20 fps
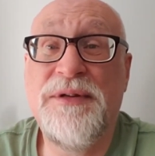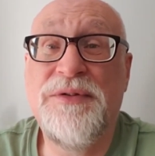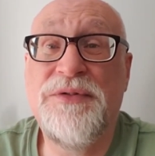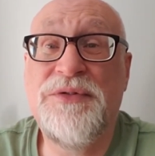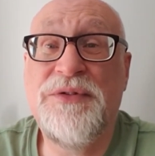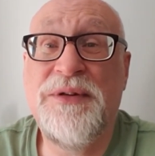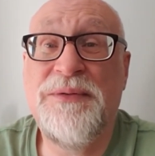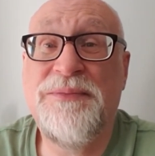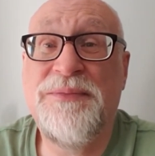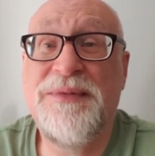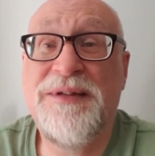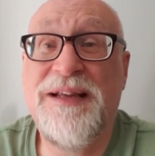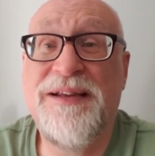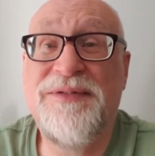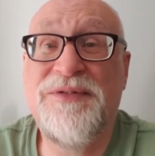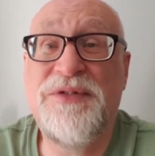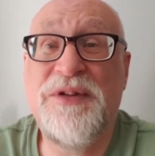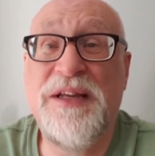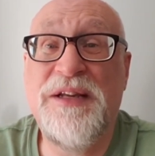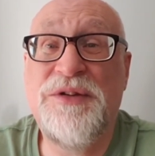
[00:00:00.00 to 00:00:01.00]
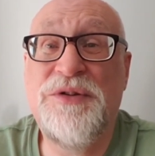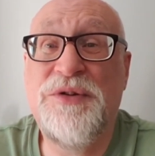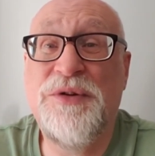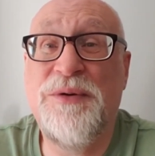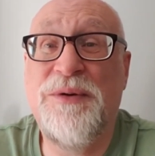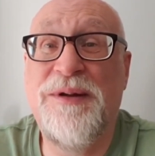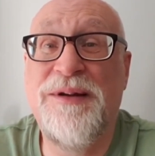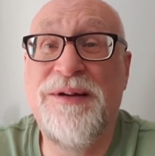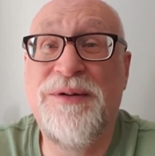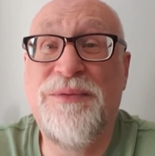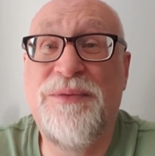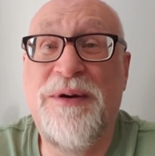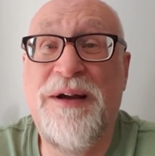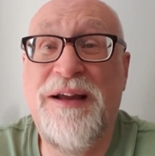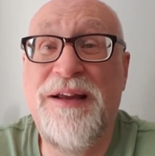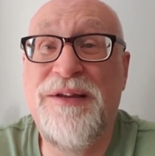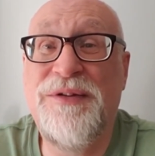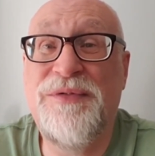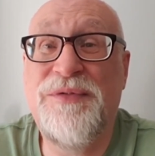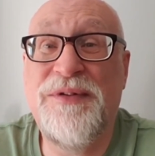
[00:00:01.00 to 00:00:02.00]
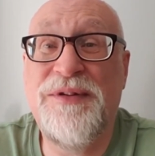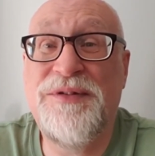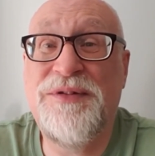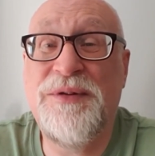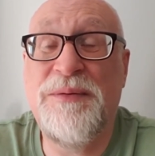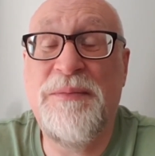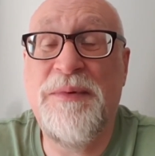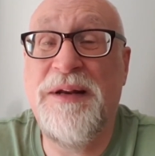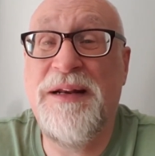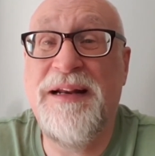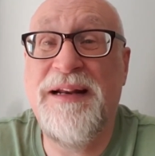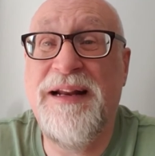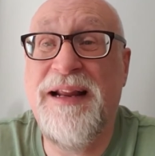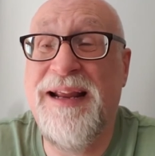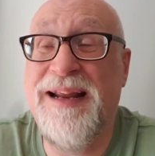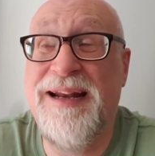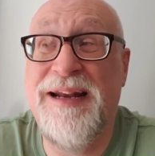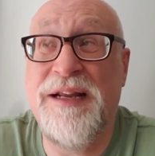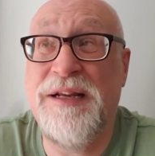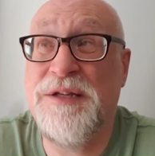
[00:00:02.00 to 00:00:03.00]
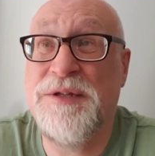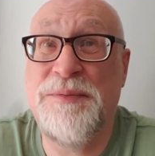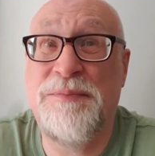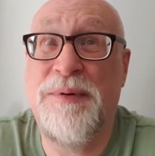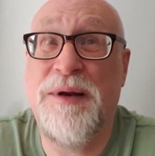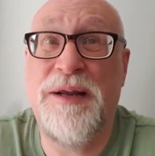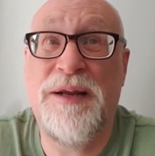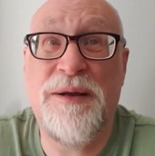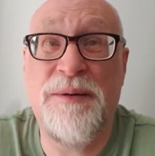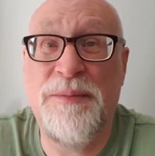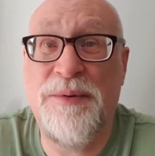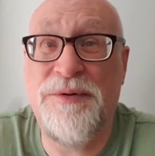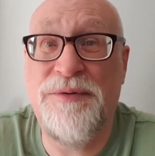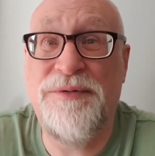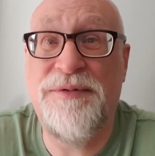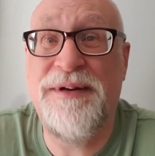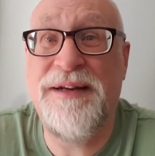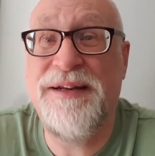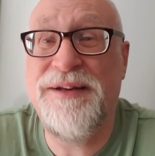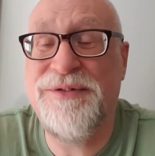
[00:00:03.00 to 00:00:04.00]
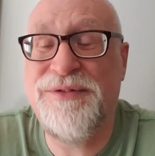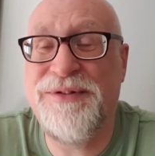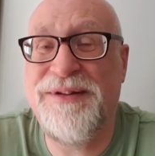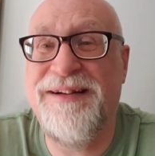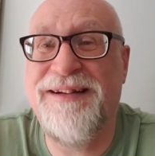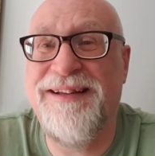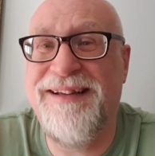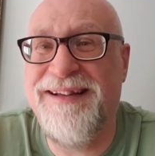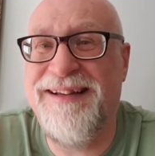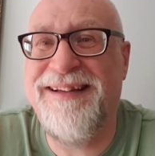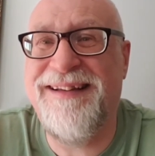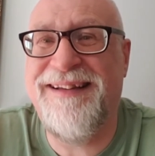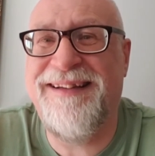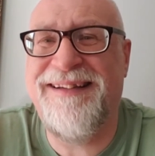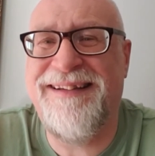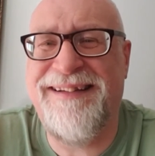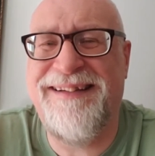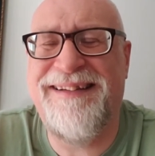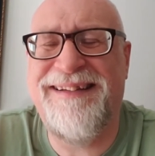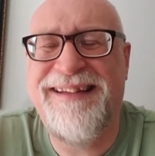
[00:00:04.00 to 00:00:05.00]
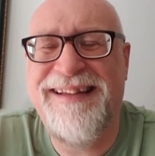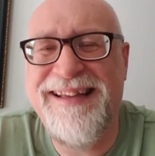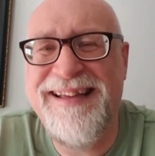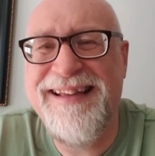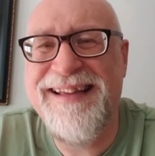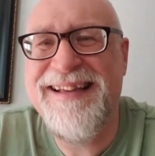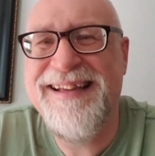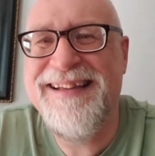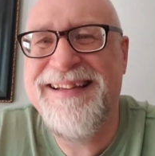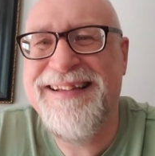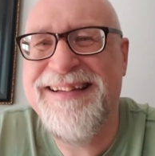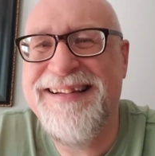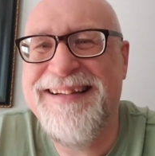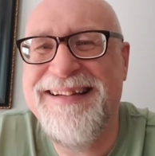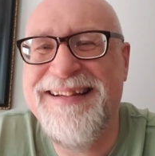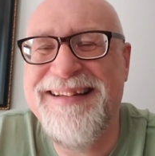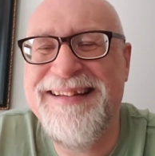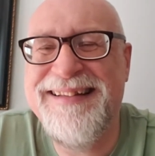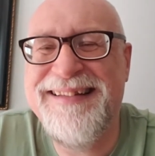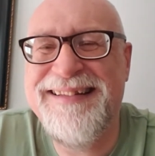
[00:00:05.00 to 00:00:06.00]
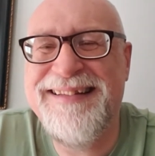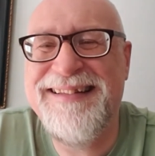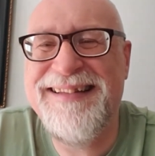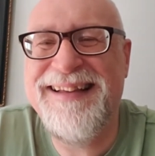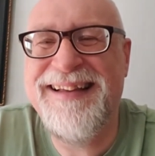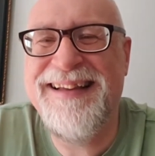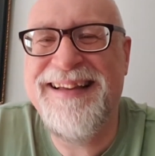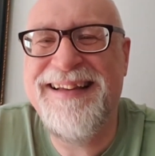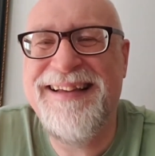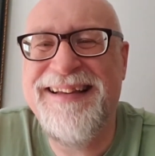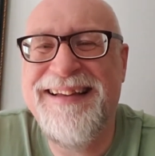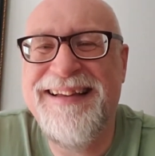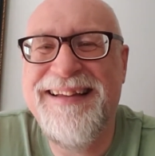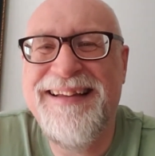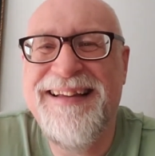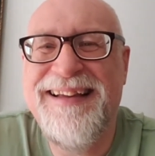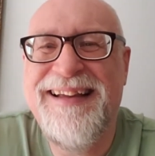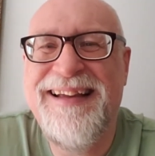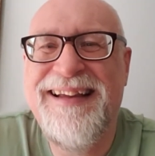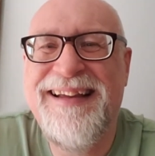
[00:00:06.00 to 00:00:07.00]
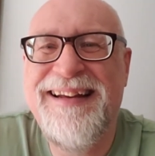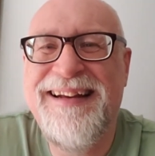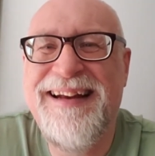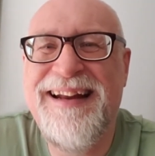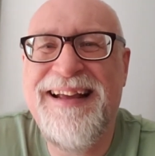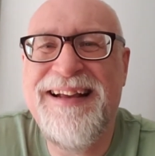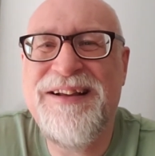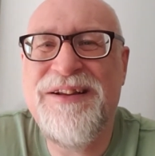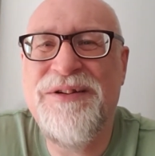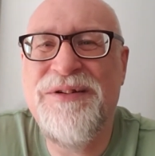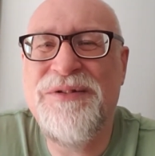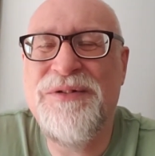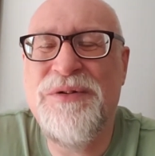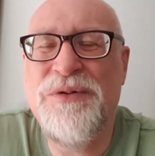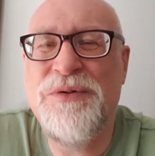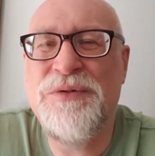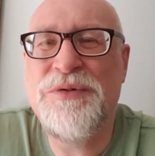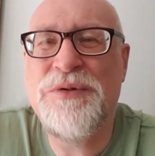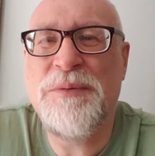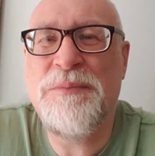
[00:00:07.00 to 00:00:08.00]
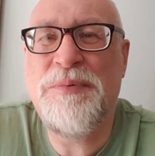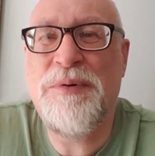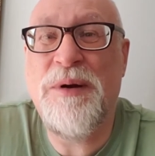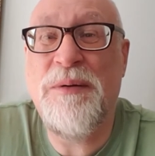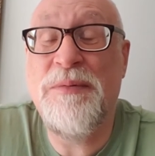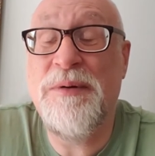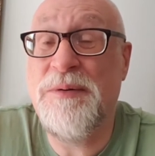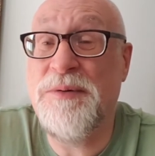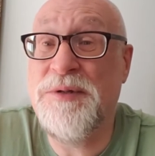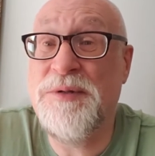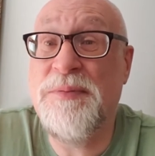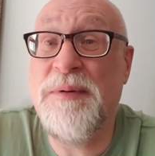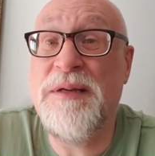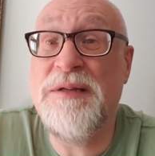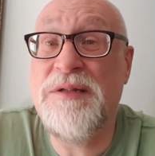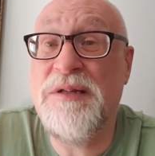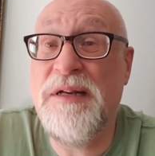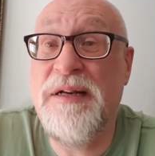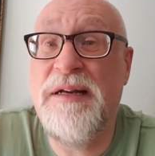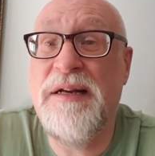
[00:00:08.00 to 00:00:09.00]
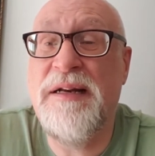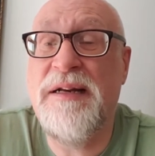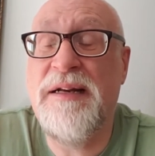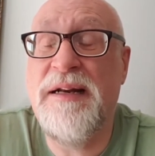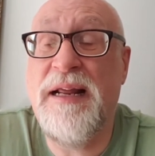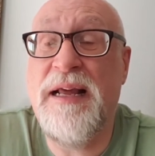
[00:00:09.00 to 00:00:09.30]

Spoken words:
Sometimes they chew on the wires for some inexplicable reason, and that can cause a problem, especially in an